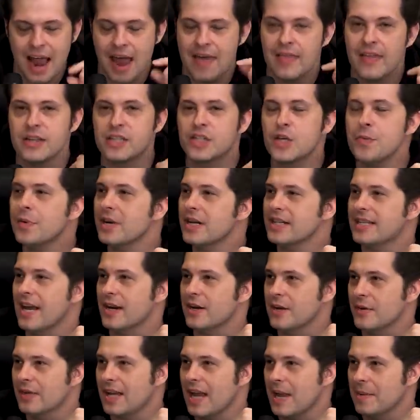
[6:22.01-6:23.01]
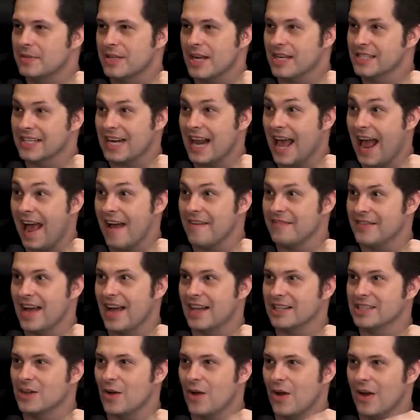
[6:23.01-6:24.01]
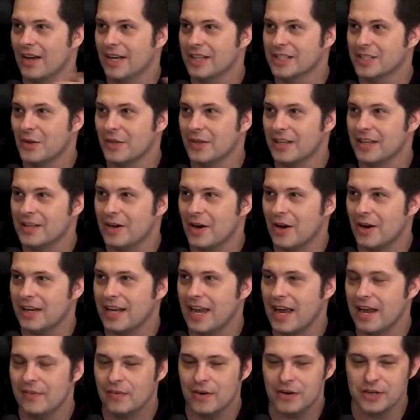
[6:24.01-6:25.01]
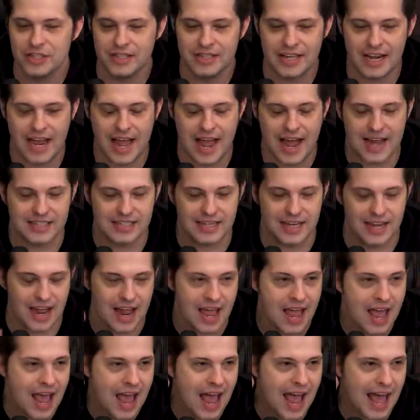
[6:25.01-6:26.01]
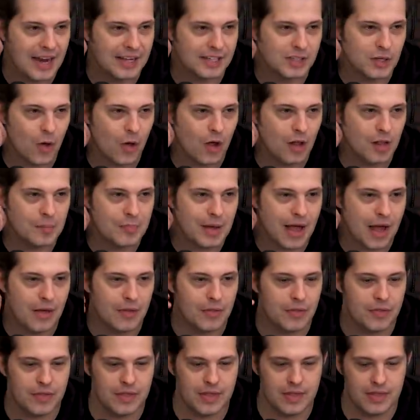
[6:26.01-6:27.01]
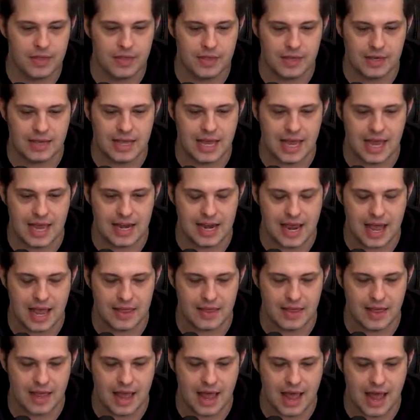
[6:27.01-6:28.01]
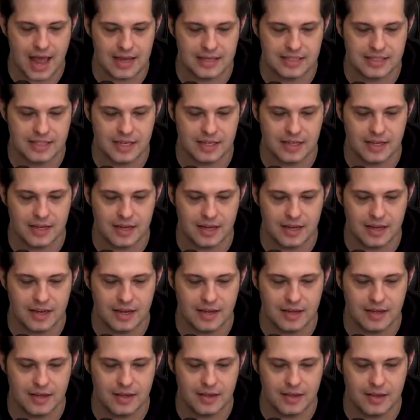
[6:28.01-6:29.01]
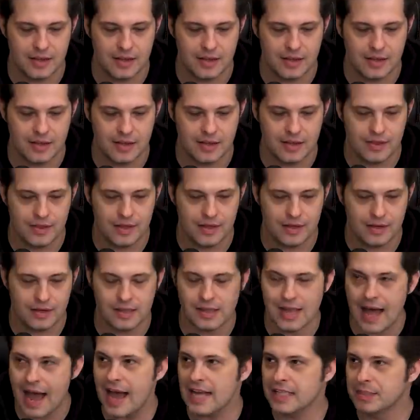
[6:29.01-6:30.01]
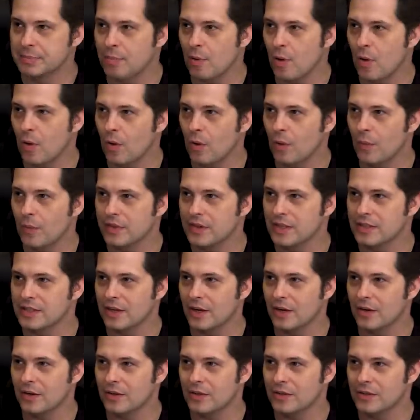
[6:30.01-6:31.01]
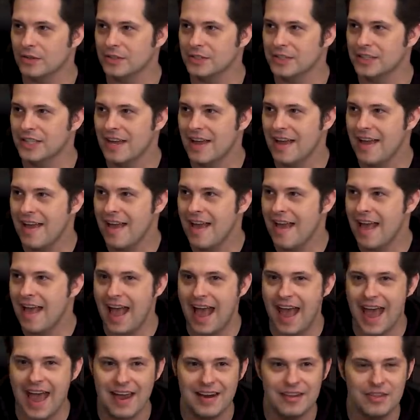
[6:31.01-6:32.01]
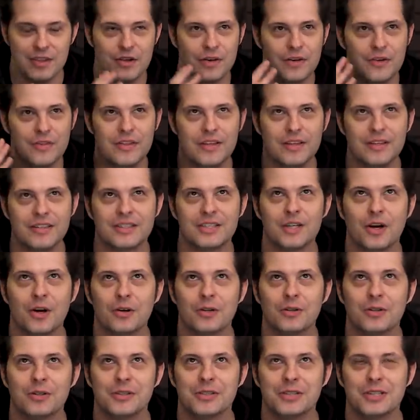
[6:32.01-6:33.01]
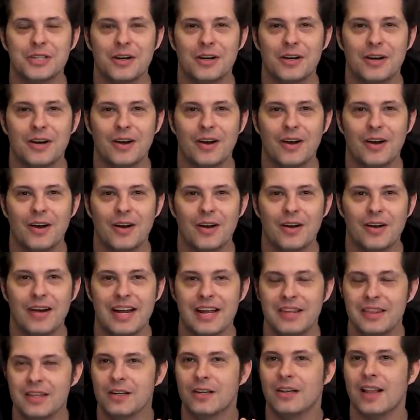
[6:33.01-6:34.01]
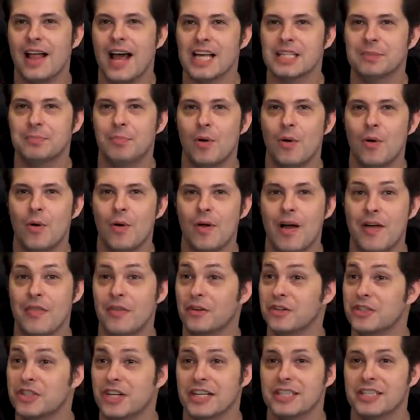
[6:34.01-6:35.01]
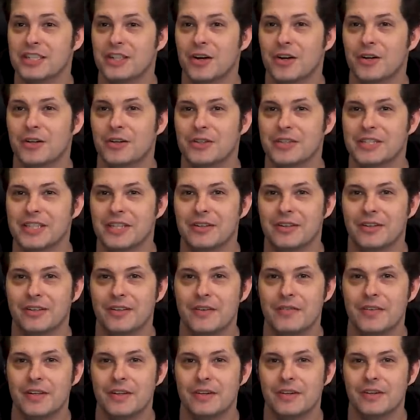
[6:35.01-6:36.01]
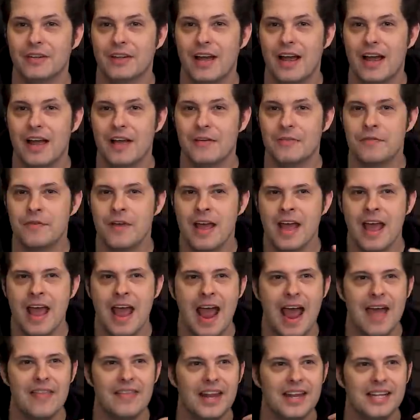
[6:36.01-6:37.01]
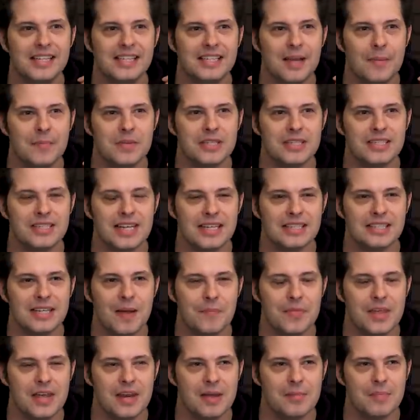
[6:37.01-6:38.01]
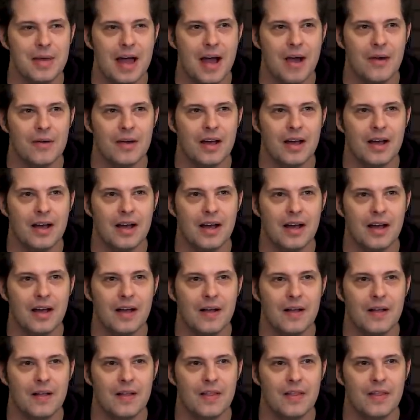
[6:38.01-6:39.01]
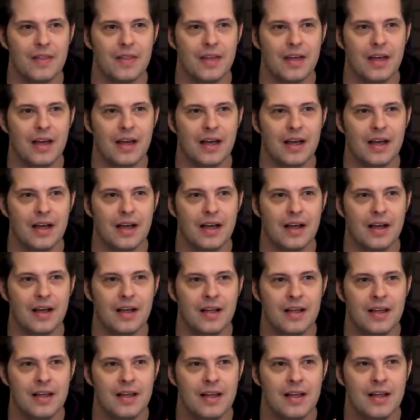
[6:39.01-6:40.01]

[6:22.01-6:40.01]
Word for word: and the Super Nintendo game doesn't have that song. It's only the arcade version that has it. Right. And it's all about the kid has the the glass bowl with the turtles and the turtles are in the glass bowl and they're just turtles and they're living their life and then it some, says something about uh, uh,